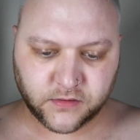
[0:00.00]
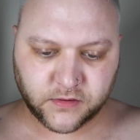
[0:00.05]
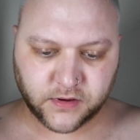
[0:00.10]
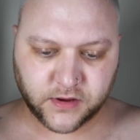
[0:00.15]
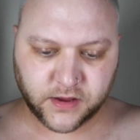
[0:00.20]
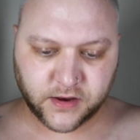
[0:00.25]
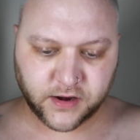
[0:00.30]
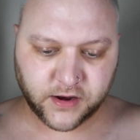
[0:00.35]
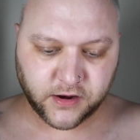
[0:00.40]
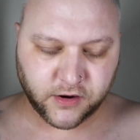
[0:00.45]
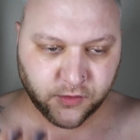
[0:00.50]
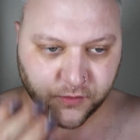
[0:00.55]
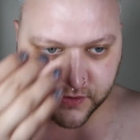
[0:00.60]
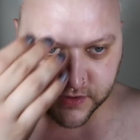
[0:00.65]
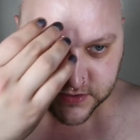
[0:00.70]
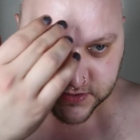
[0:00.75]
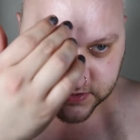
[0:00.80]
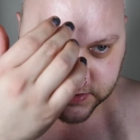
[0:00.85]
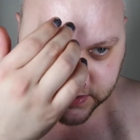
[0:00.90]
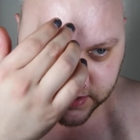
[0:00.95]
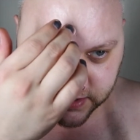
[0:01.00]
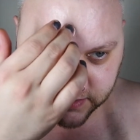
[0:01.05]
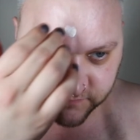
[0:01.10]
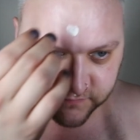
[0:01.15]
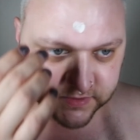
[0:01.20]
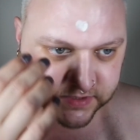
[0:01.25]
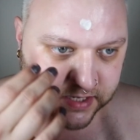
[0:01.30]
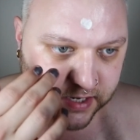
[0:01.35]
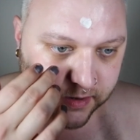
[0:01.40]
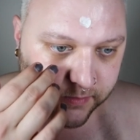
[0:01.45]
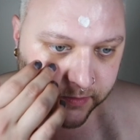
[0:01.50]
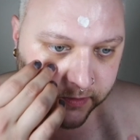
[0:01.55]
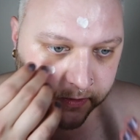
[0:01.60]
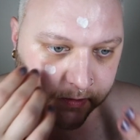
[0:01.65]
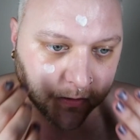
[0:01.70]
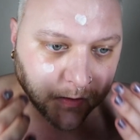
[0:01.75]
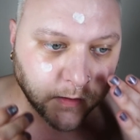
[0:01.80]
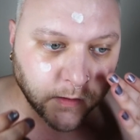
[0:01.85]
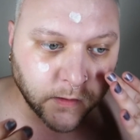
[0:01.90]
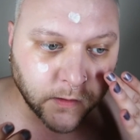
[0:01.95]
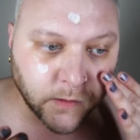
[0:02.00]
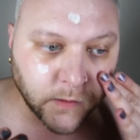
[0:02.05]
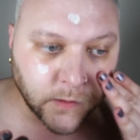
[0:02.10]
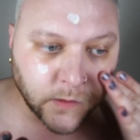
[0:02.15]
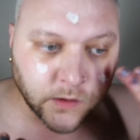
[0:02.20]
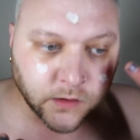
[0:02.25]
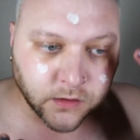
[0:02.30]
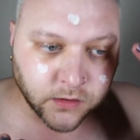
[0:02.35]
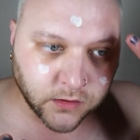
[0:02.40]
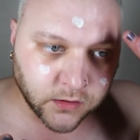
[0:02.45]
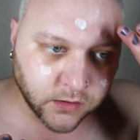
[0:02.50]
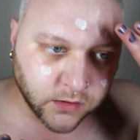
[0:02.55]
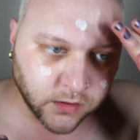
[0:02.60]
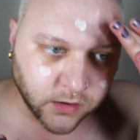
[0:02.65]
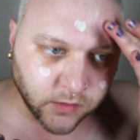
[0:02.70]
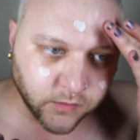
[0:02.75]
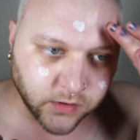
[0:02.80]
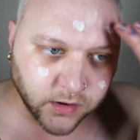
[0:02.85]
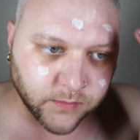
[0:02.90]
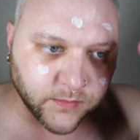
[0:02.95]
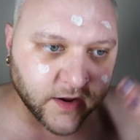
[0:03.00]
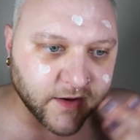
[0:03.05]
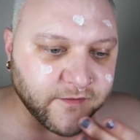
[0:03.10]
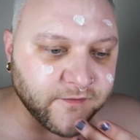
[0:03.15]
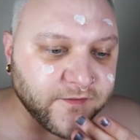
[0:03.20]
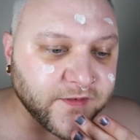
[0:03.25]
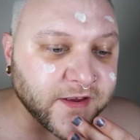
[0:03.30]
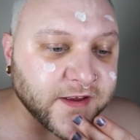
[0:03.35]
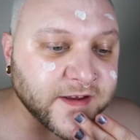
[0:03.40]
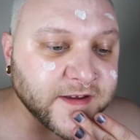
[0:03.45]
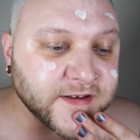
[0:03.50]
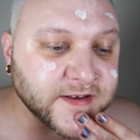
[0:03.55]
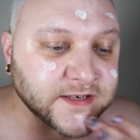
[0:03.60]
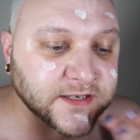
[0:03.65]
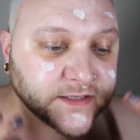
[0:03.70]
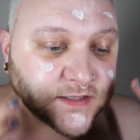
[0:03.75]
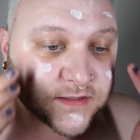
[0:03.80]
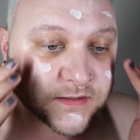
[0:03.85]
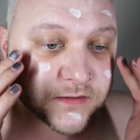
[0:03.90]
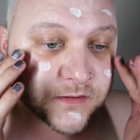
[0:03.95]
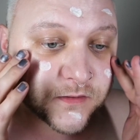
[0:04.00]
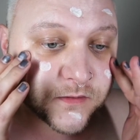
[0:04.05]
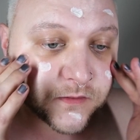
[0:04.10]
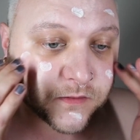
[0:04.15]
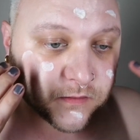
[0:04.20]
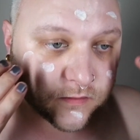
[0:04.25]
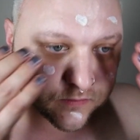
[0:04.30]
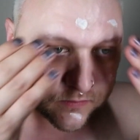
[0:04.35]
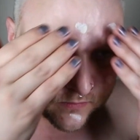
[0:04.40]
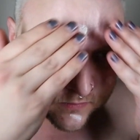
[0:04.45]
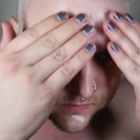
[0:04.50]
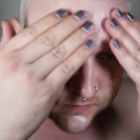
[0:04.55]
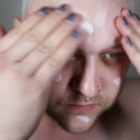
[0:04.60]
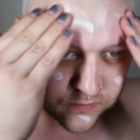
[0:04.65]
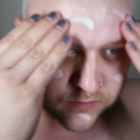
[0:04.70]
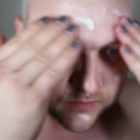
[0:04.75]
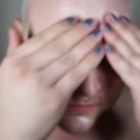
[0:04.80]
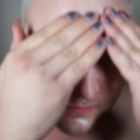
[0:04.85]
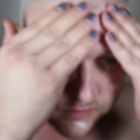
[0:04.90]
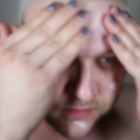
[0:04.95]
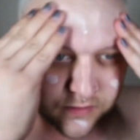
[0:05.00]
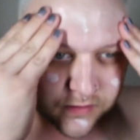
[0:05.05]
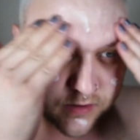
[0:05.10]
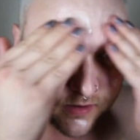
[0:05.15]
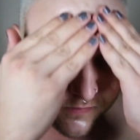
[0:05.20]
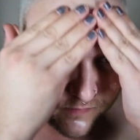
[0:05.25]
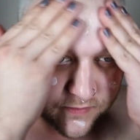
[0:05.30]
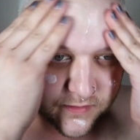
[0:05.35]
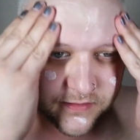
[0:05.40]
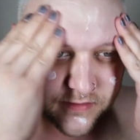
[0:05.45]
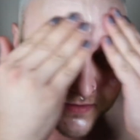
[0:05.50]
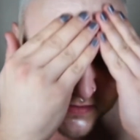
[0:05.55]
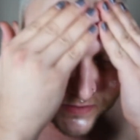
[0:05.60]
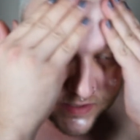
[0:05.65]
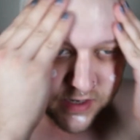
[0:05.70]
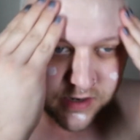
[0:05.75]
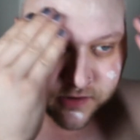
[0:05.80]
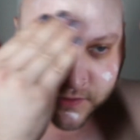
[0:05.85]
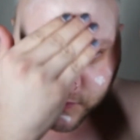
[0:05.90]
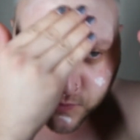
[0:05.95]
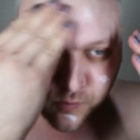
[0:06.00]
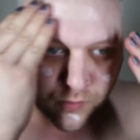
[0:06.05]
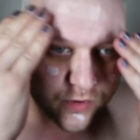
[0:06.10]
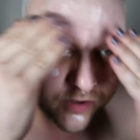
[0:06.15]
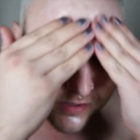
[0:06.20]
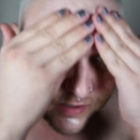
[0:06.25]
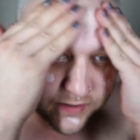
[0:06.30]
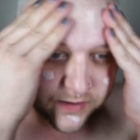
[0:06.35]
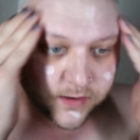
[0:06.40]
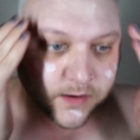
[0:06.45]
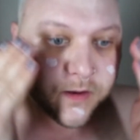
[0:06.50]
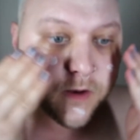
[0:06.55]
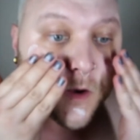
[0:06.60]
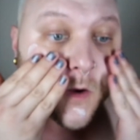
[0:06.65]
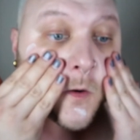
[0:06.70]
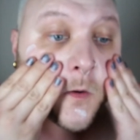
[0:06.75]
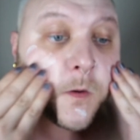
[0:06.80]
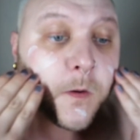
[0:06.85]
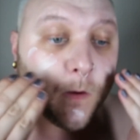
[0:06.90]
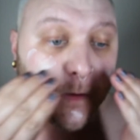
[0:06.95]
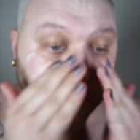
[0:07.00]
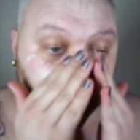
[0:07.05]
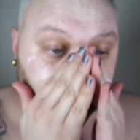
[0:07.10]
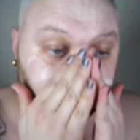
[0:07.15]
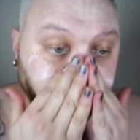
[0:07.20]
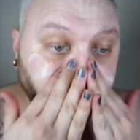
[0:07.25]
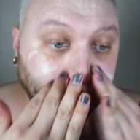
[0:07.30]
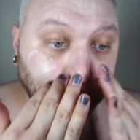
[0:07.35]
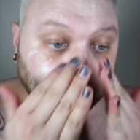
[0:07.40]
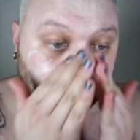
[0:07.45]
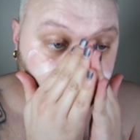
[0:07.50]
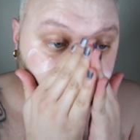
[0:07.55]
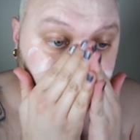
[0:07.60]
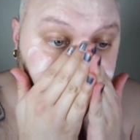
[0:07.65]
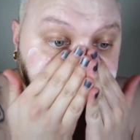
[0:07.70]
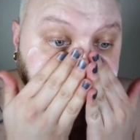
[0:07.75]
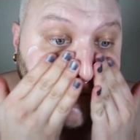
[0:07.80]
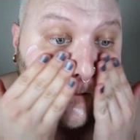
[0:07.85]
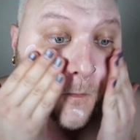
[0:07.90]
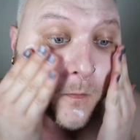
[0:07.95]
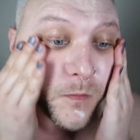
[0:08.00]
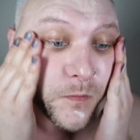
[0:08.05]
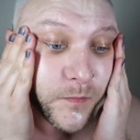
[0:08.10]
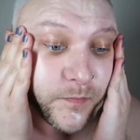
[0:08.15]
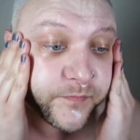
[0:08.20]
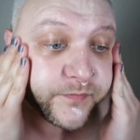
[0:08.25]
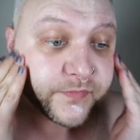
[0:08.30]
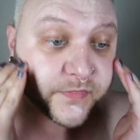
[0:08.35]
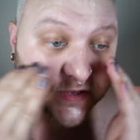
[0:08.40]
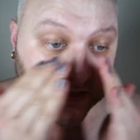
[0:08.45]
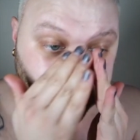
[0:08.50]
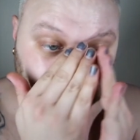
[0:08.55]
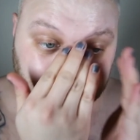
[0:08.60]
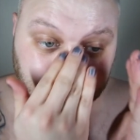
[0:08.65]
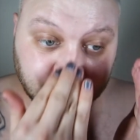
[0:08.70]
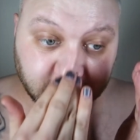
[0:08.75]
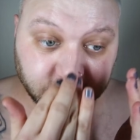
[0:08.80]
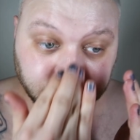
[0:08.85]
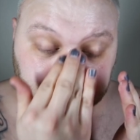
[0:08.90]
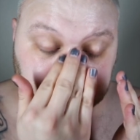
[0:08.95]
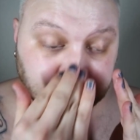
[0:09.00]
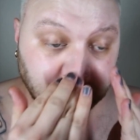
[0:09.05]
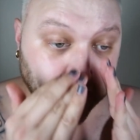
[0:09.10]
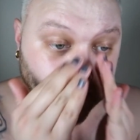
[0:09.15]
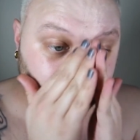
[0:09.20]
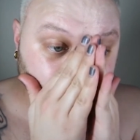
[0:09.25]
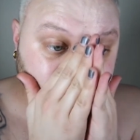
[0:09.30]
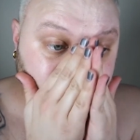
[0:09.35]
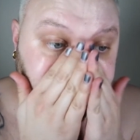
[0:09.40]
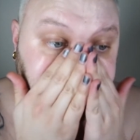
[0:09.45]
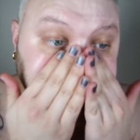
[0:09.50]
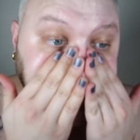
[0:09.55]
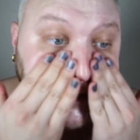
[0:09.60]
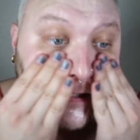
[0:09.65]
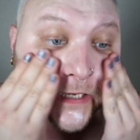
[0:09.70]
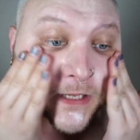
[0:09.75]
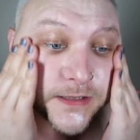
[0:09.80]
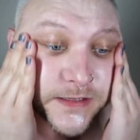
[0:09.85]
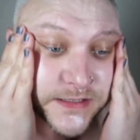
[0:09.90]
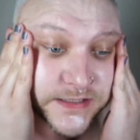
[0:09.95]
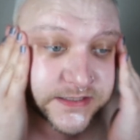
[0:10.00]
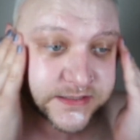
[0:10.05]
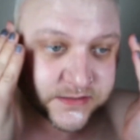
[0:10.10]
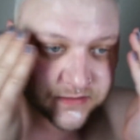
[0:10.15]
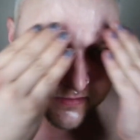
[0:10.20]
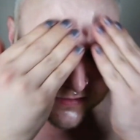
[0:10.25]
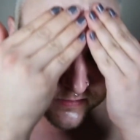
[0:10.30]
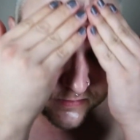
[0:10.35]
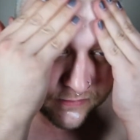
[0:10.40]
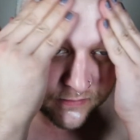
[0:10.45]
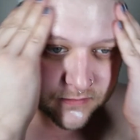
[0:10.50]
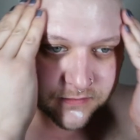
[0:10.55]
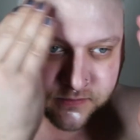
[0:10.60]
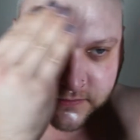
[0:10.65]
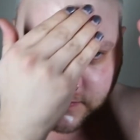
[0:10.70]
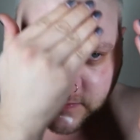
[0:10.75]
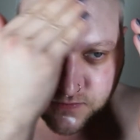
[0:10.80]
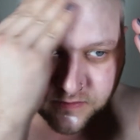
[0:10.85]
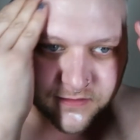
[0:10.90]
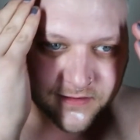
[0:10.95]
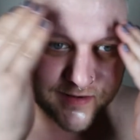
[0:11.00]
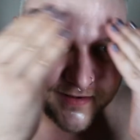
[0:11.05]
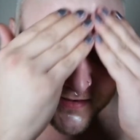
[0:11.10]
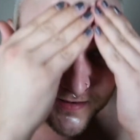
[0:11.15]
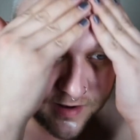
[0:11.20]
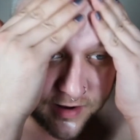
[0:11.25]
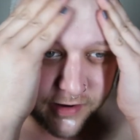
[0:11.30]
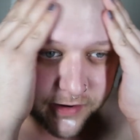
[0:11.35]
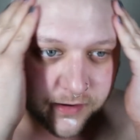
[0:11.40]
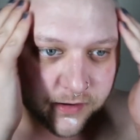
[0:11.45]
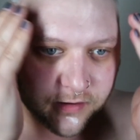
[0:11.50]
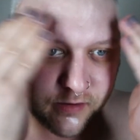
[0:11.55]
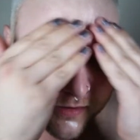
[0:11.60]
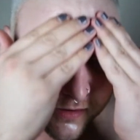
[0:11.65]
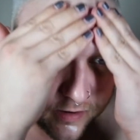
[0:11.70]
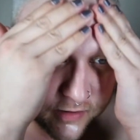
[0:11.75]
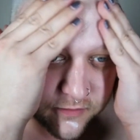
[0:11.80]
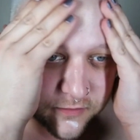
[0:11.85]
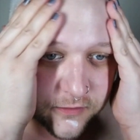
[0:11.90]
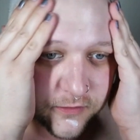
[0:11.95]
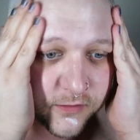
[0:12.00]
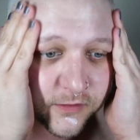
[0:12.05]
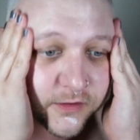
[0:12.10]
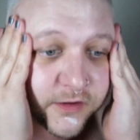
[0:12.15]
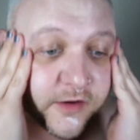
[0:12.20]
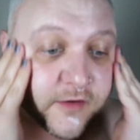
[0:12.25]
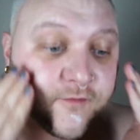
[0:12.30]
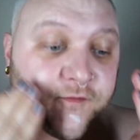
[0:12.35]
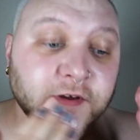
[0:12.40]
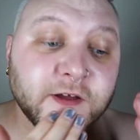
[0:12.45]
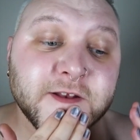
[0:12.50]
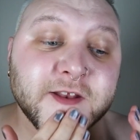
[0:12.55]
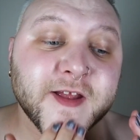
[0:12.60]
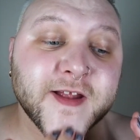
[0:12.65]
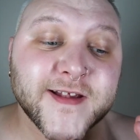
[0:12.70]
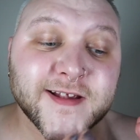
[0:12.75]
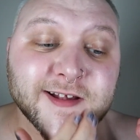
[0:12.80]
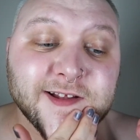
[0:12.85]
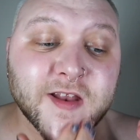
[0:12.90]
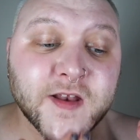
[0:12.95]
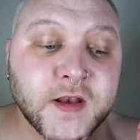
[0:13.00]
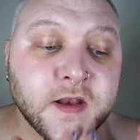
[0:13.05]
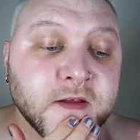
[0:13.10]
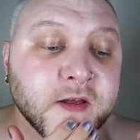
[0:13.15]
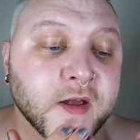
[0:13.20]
and I always just kind of dab it around my face, and then just kind of work it in. This gives kind of an intense shine under your foundation.